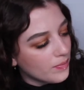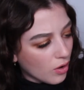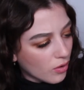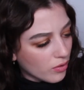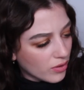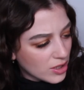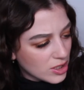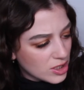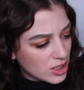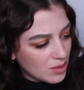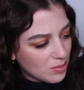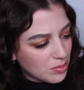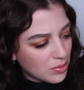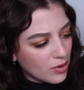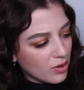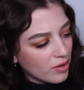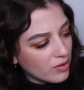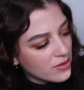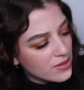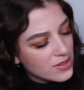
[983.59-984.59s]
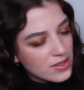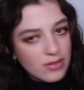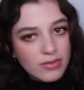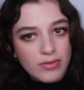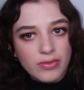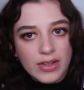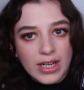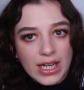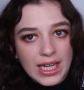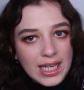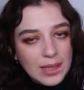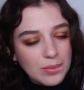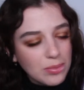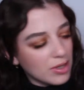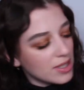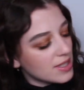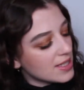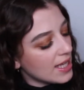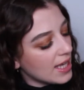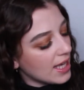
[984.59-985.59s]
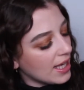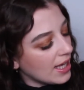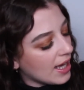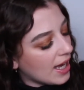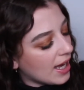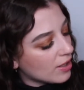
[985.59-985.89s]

orangey bronze. Really pretty.